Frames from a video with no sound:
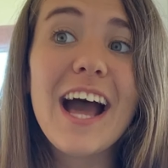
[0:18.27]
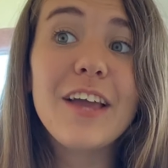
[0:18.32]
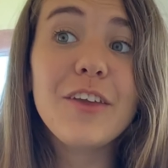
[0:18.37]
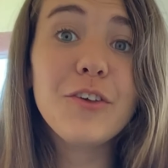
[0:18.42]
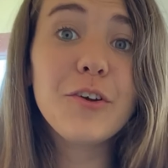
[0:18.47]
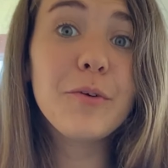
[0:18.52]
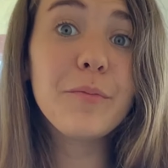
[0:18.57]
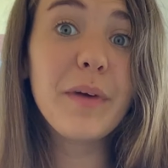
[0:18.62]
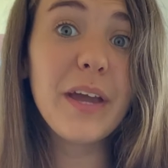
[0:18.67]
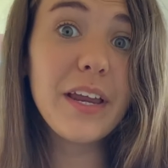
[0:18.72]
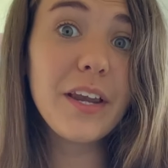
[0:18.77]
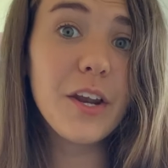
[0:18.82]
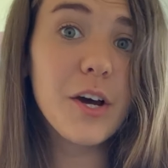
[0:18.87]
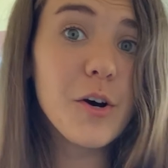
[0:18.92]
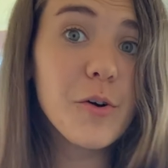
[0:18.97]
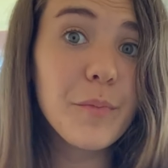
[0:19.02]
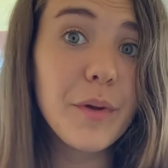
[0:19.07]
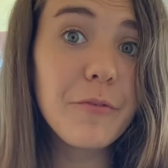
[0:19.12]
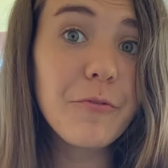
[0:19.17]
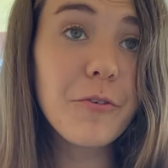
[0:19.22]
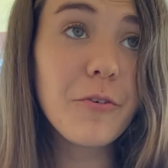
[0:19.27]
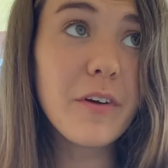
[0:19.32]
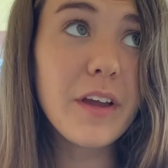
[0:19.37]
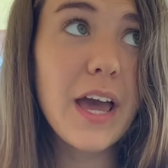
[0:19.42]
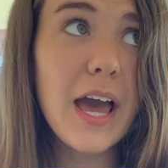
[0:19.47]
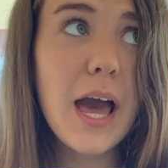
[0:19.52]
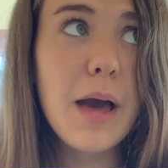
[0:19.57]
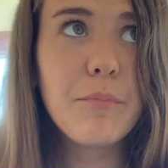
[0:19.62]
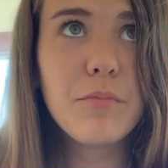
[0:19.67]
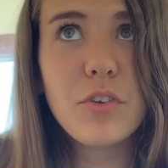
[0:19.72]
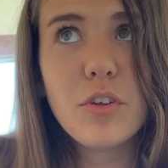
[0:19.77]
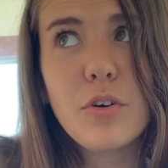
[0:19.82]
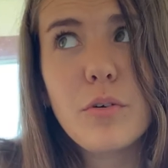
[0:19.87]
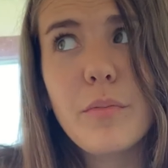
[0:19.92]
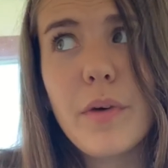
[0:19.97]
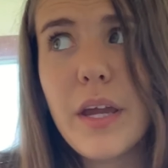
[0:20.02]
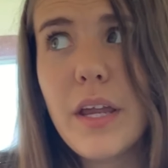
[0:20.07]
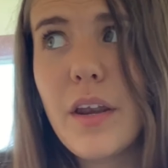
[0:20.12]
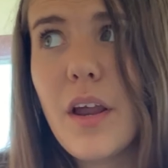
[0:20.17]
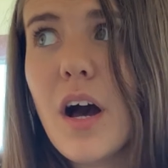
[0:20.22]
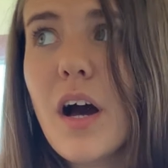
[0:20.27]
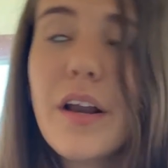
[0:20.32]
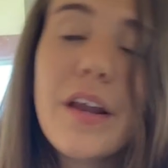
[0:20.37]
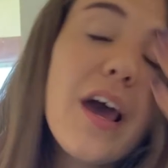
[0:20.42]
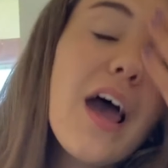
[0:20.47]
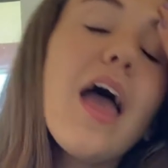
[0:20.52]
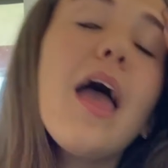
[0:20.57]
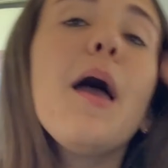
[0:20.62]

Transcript: You may know me from camp, you may not,